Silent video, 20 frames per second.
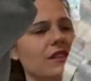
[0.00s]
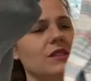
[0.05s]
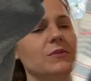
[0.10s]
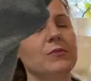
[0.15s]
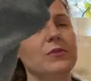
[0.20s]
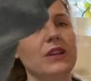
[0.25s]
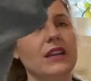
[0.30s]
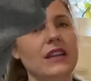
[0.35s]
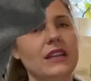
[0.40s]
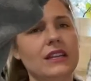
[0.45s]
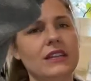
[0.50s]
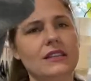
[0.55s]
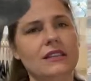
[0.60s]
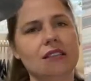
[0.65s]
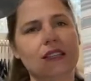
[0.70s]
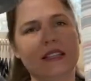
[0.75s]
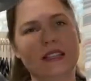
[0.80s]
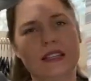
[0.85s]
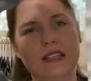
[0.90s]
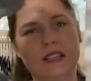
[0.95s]
brand,
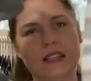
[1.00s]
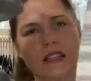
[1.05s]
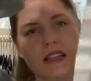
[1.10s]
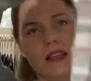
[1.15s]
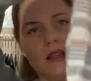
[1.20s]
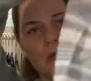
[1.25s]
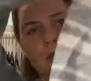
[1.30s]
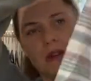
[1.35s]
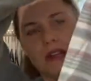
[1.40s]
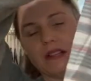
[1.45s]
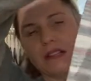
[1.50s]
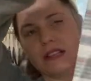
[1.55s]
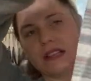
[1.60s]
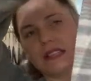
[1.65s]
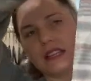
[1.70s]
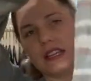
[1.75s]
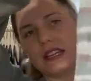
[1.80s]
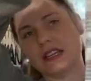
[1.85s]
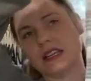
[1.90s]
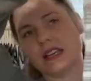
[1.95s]
but it looks
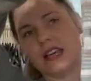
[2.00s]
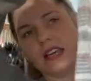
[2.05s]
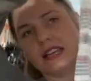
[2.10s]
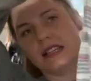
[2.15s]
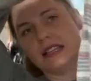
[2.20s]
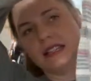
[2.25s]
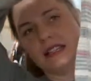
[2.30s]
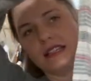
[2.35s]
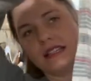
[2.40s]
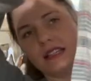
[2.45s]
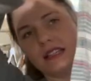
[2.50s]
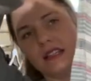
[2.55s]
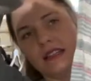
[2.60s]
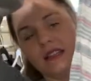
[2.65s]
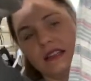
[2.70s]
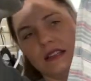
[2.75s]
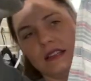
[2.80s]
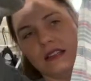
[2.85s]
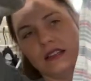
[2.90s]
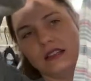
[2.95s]
like a nice,
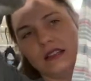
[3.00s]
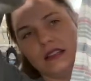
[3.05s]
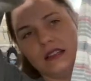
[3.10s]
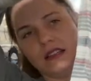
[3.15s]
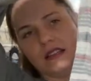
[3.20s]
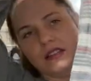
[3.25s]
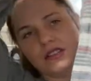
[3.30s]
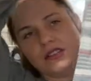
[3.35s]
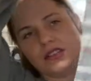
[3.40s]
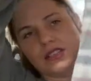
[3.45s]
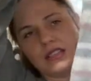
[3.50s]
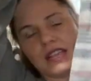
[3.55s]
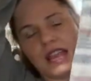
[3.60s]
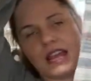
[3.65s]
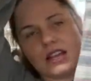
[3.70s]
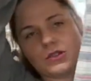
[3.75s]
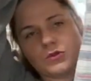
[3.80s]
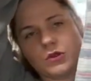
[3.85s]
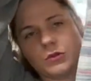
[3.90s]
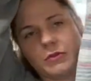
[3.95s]
just
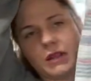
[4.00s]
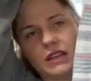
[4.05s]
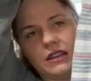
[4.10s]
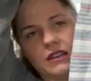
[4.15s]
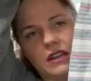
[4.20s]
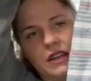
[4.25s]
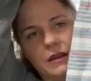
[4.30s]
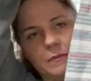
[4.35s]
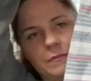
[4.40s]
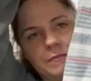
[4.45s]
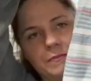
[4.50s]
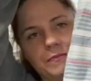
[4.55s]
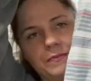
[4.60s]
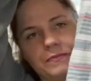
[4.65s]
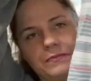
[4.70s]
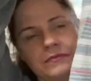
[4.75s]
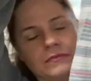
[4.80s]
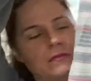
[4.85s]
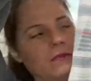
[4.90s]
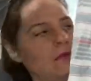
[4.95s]
casual button up.
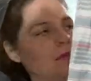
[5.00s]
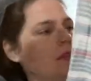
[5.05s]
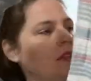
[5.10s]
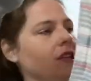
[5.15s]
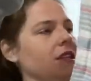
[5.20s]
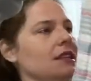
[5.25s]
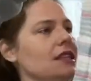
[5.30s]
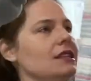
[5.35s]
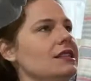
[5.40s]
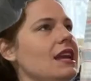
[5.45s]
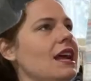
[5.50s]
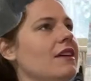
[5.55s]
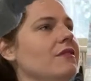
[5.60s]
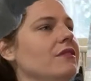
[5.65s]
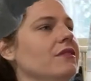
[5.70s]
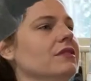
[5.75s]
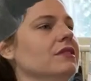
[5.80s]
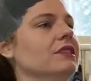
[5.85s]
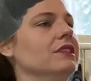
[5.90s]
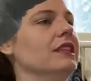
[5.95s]
It does have a
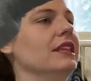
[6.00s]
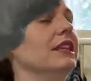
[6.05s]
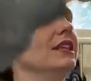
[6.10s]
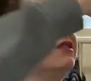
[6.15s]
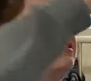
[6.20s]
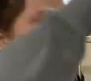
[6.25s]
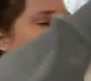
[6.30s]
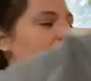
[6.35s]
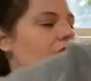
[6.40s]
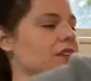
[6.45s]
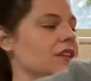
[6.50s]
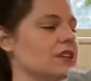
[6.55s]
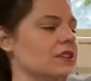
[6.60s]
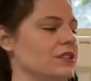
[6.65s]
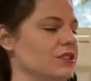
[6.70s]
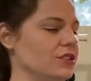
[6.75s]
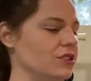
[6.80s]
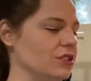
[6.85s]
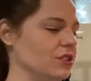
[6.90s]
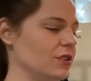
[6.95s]
linen feel
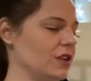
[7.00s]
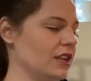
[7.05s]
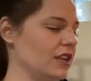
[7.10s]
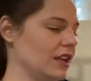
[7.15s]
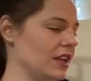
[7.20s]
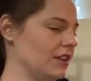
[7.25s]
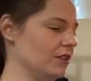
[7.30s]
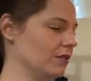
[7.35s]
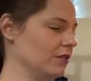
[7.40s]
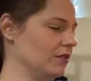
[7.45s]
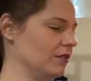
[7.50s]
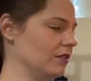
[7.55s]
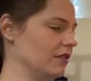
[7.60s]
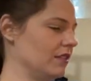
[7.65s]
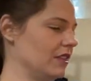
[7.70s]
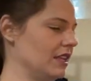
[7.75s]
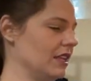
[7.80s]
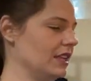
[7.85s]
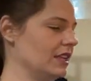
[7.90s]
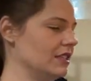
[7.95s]
to it. I don't
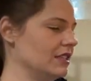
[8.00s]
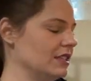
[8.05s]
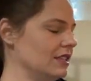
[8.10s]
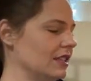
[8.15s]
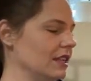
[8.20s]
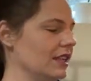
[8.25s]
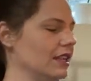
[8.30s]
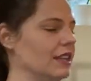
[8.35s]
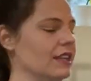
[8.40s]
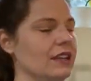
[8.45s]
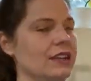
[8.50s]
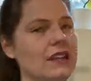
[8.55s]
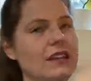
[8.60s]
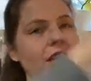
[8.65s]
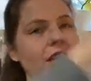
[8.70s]
think it's linen.